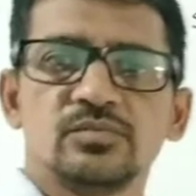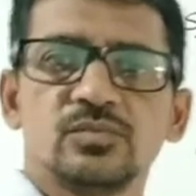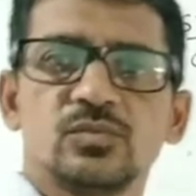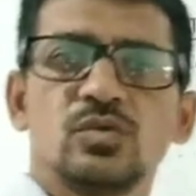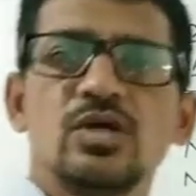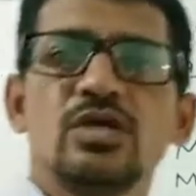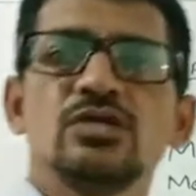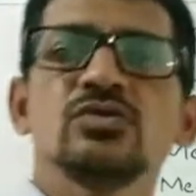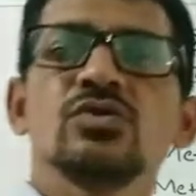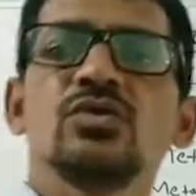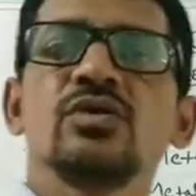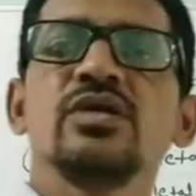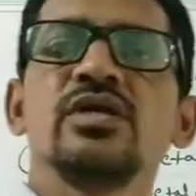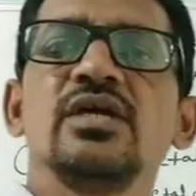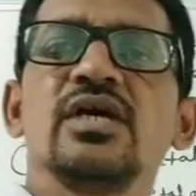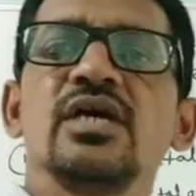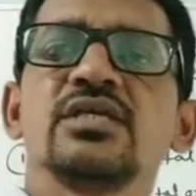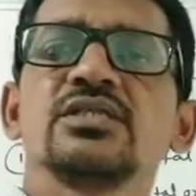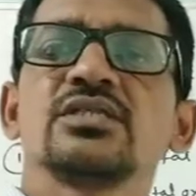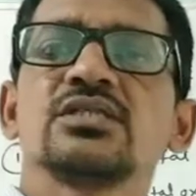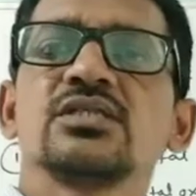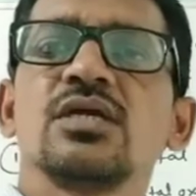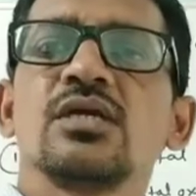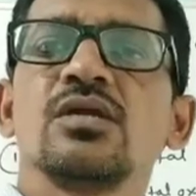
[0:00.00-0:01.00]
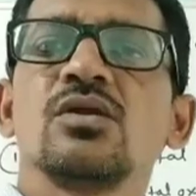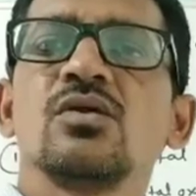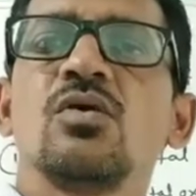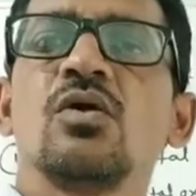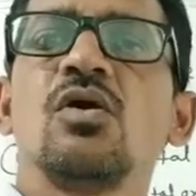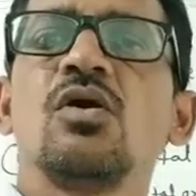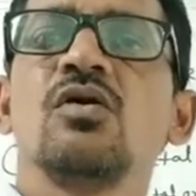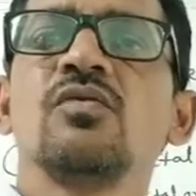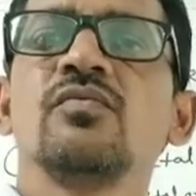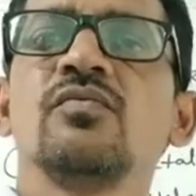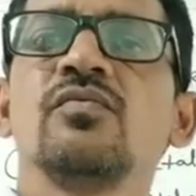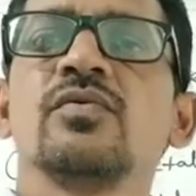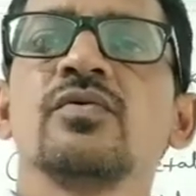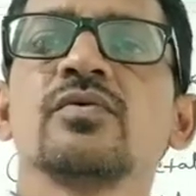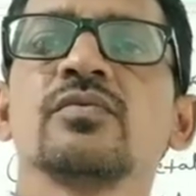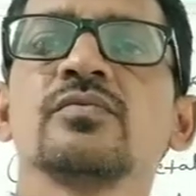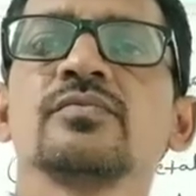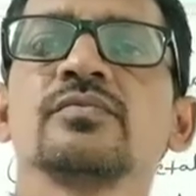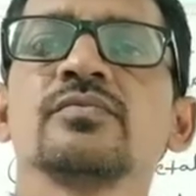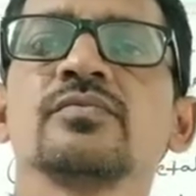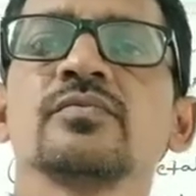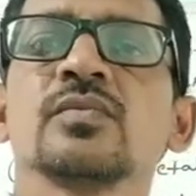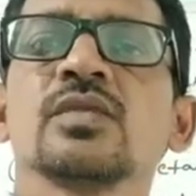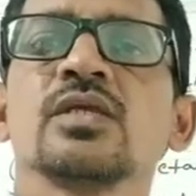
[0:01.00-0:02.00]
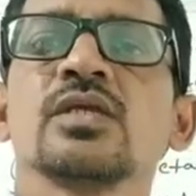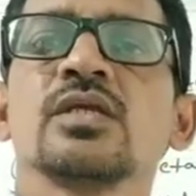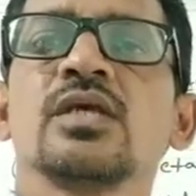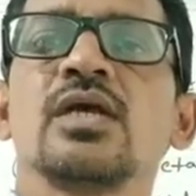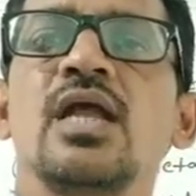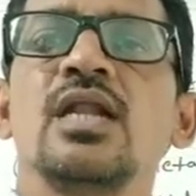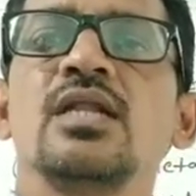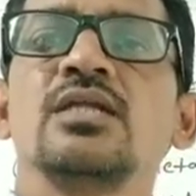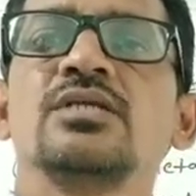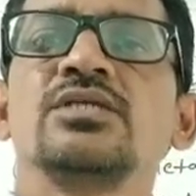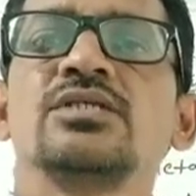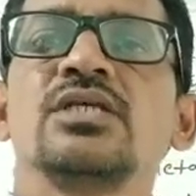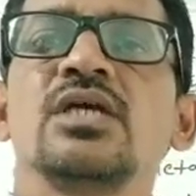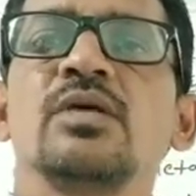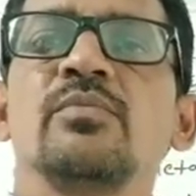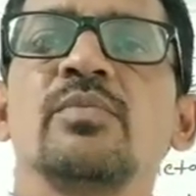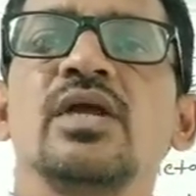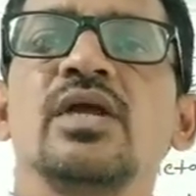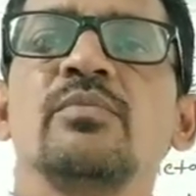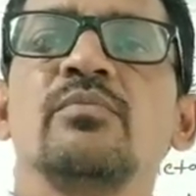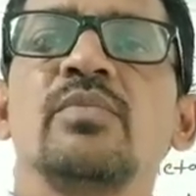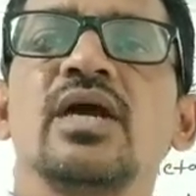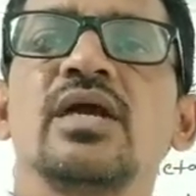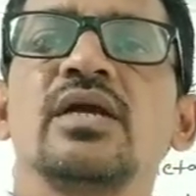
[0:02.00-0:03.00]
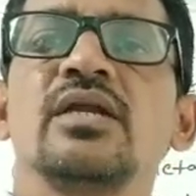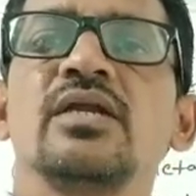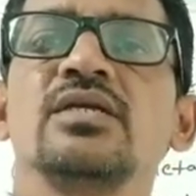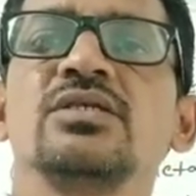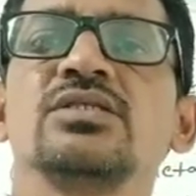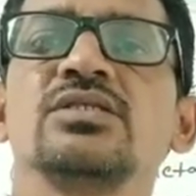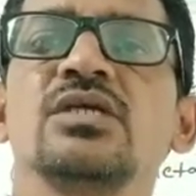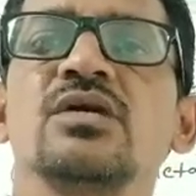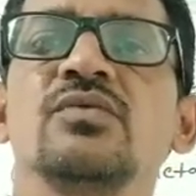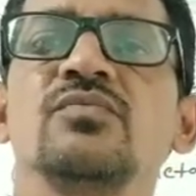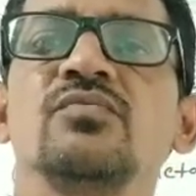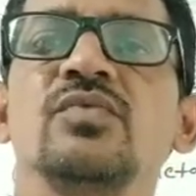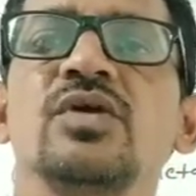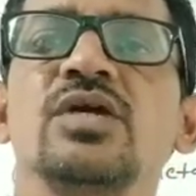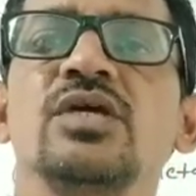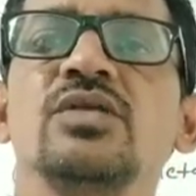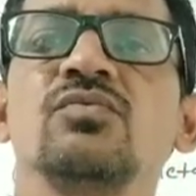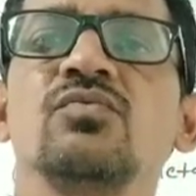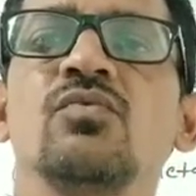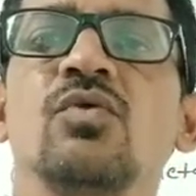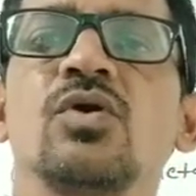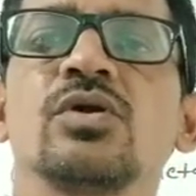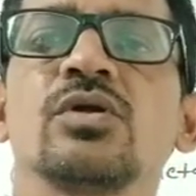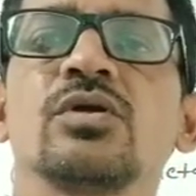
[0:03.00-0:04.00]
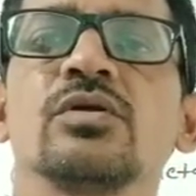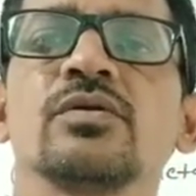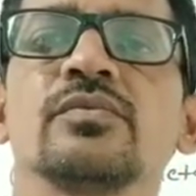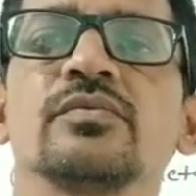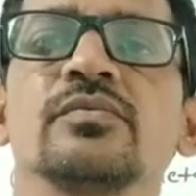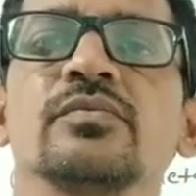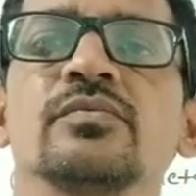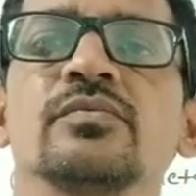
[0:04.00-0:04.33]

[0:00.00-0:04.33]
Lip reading: Okay, so reaction of calcium and magnesium with water.